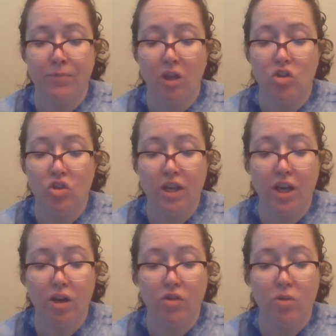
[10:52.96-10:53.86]
Took
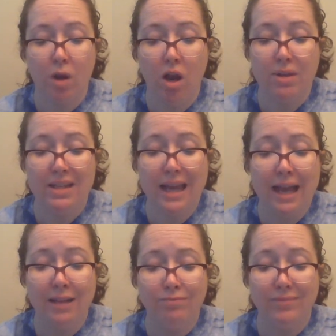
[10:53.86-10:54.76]
care of your mom and
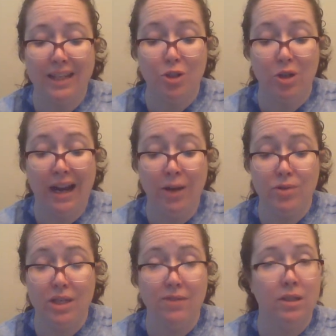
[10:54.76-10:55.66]
dad, and your
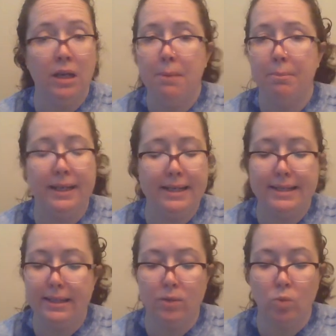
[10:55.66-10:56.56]
house even, but it
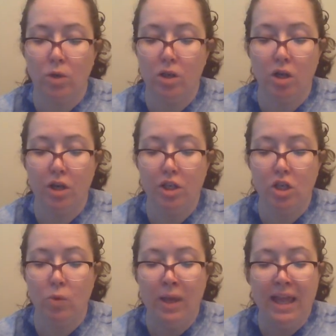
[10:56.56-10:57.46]
didn't work on
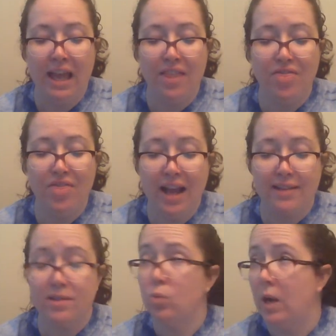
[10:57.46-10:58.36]
you, and
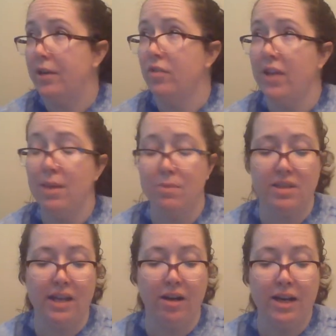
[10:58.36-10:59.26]
that's why you're famous,
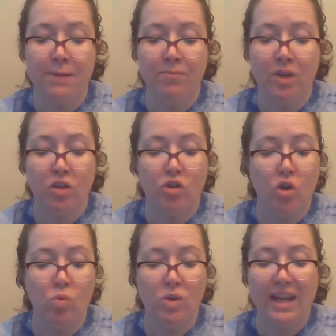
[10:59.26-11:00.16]
Harry. No one